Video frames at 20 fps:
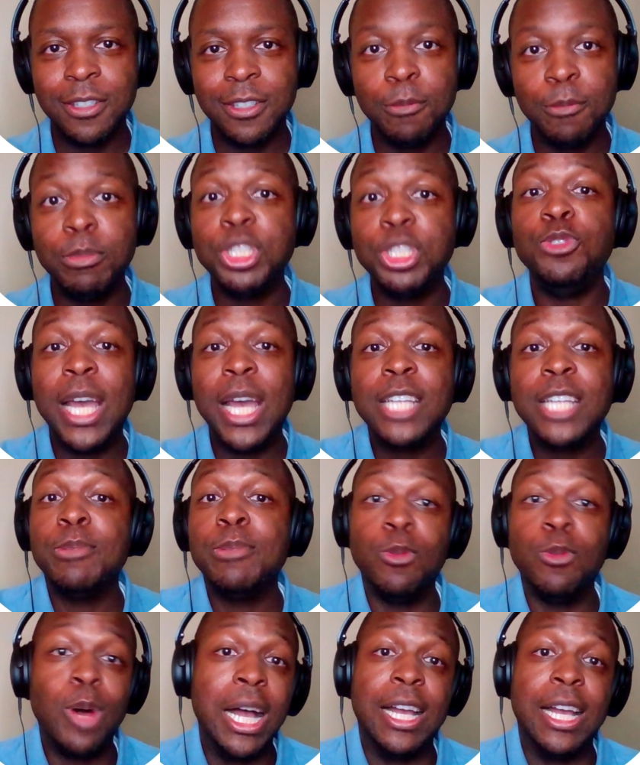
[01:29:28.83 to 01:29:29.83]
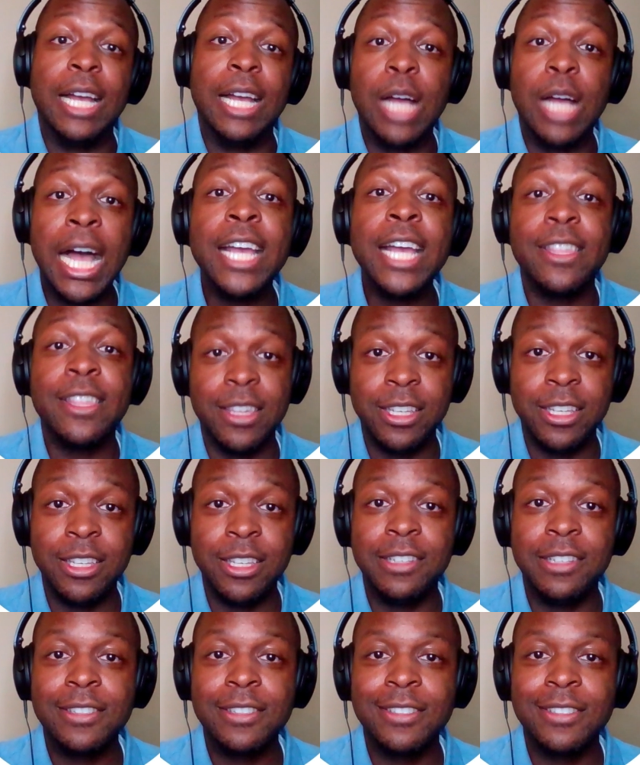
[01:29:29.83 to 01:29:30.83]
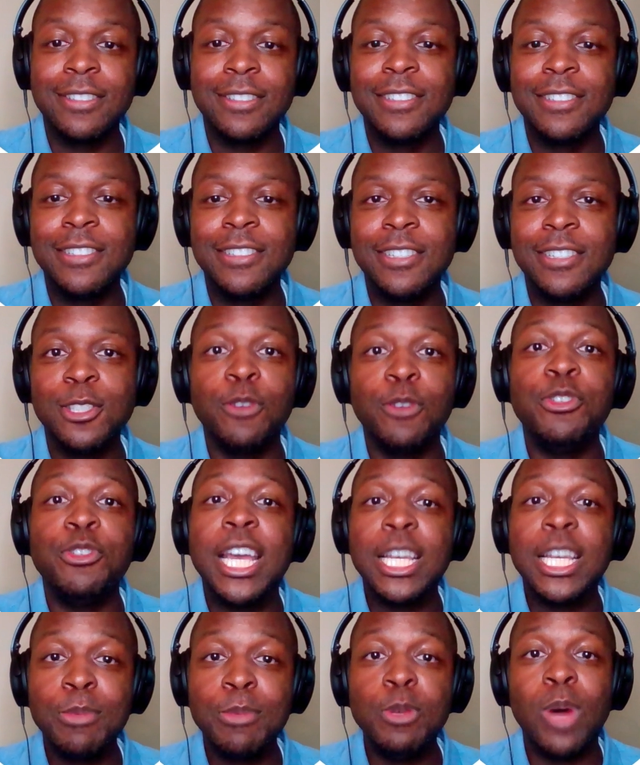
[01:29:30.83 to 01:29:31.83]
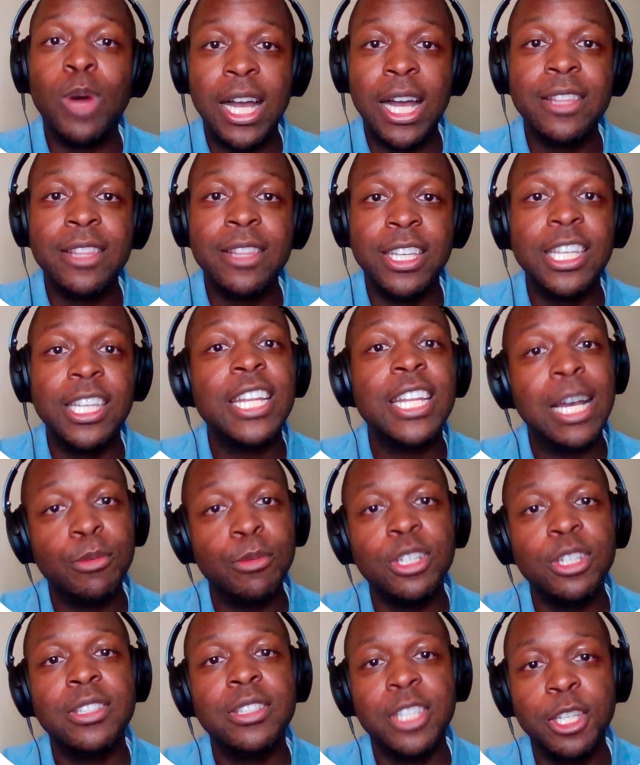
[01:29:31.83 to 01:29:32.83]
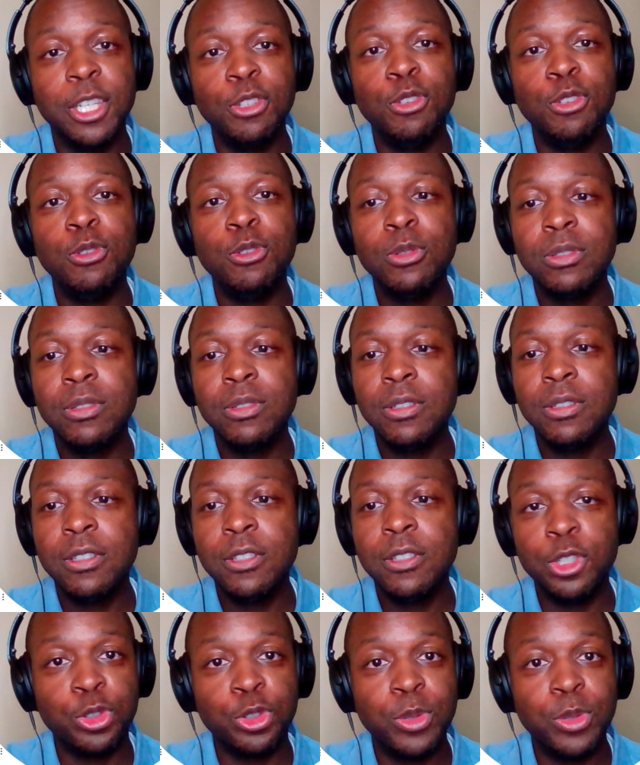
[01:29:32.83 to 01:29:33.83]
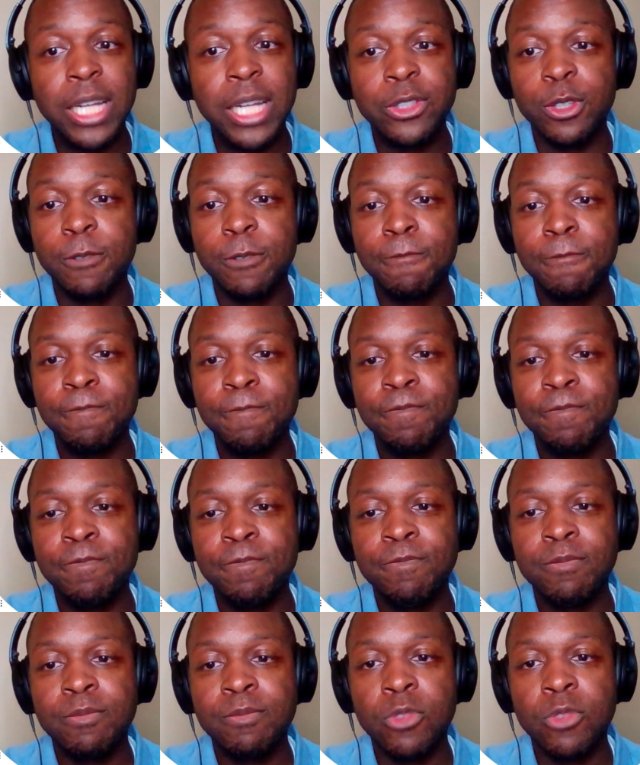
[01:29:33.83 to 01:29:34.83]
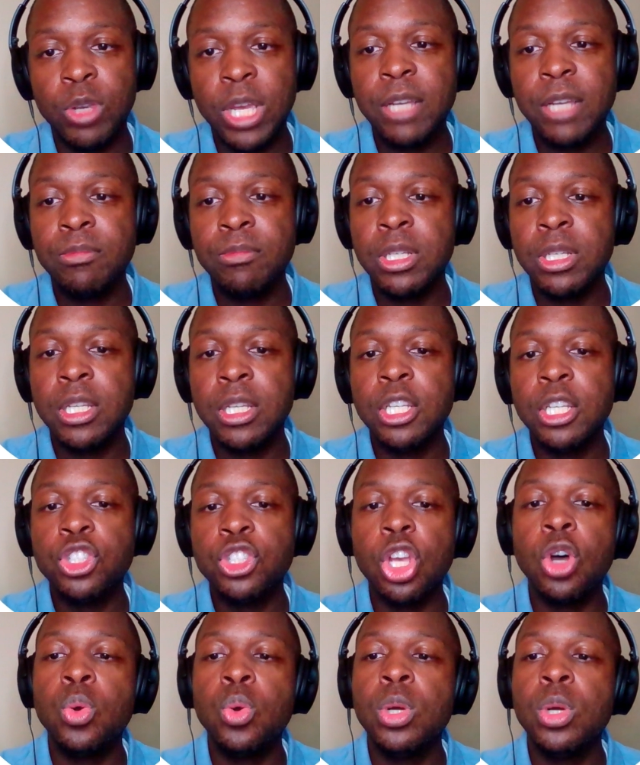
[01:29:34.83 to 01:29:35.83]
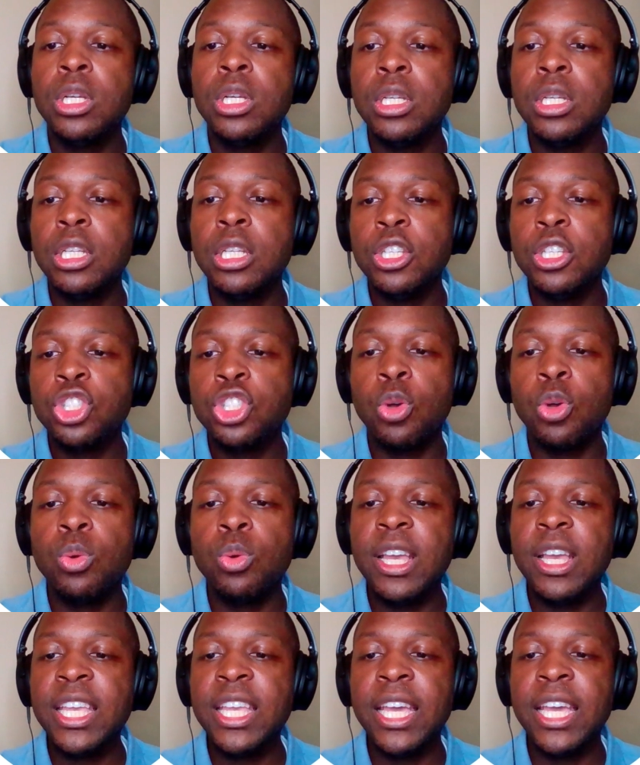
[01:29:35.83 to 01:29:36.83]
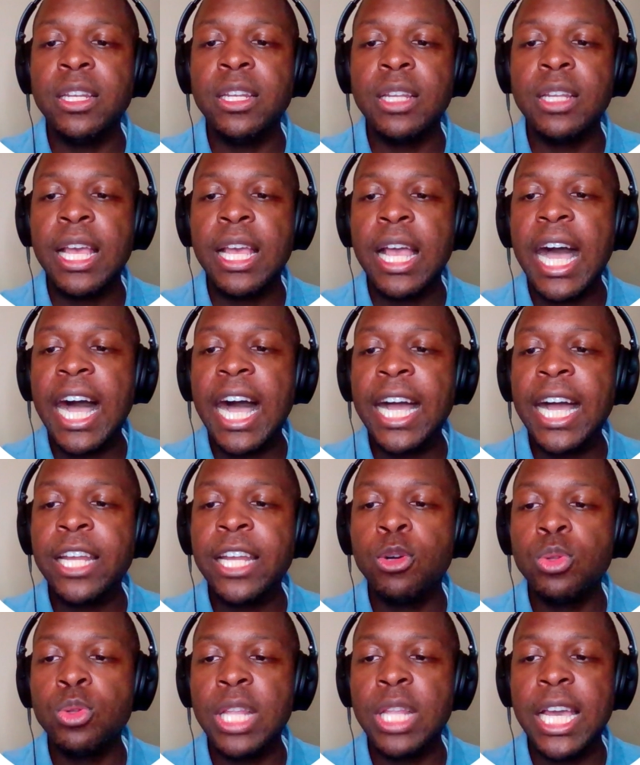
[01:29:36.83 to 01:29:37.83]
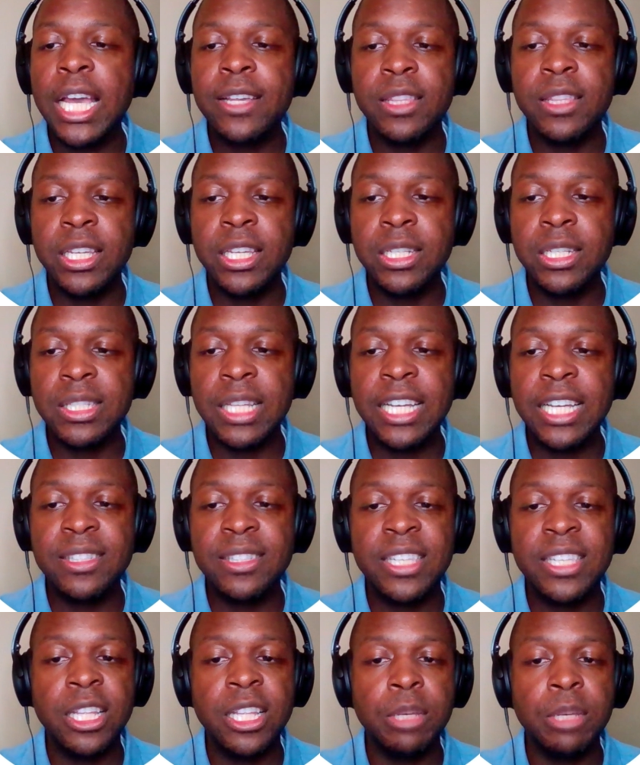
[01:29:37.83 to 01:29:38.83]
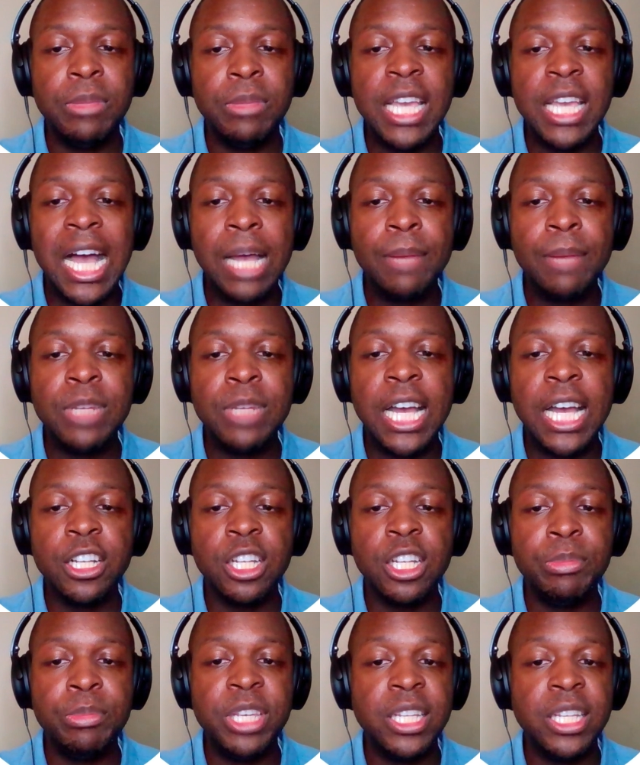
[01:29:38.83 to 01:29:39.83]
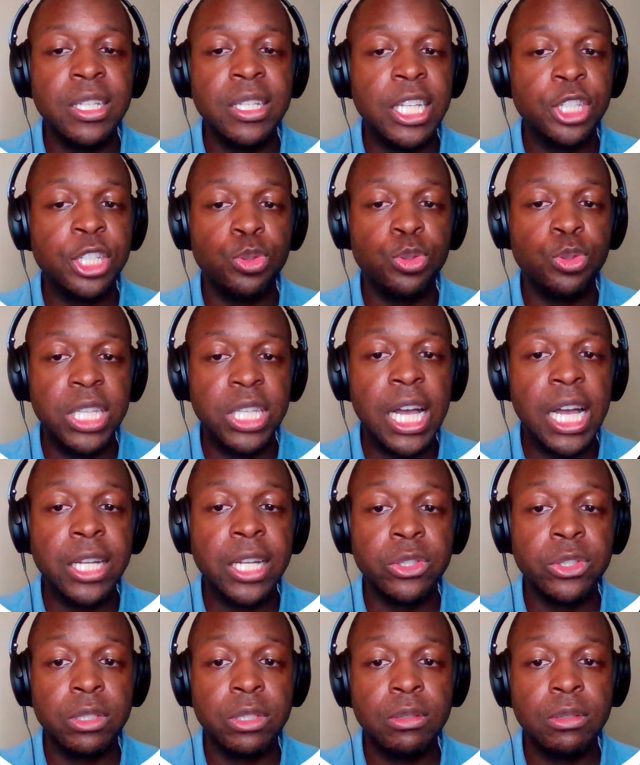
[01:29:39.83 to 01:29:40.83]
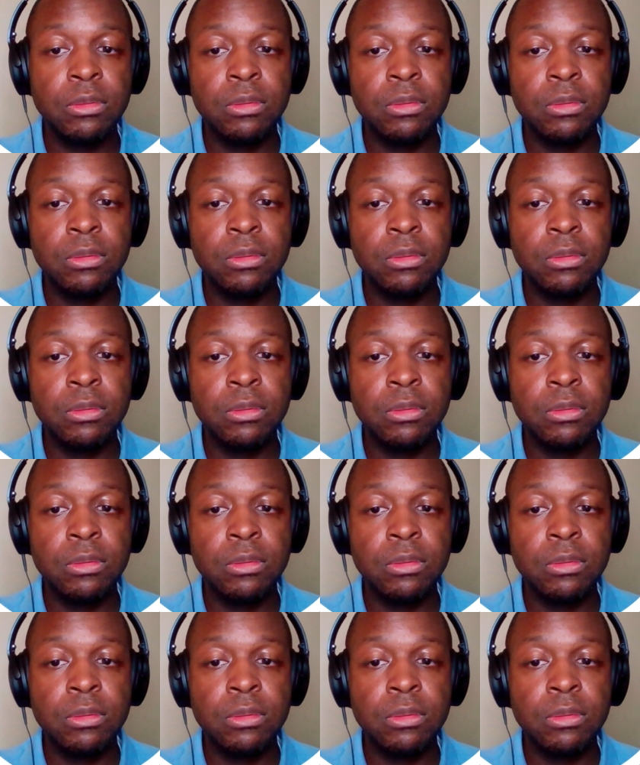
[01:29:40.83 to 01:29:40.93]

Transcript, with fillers: But you ask me why I think it. So if you ask me why I think it, I'm going to tell you the true answer. Okay? So so again, I don't like things like telling me I'm not going to be intellectually honest.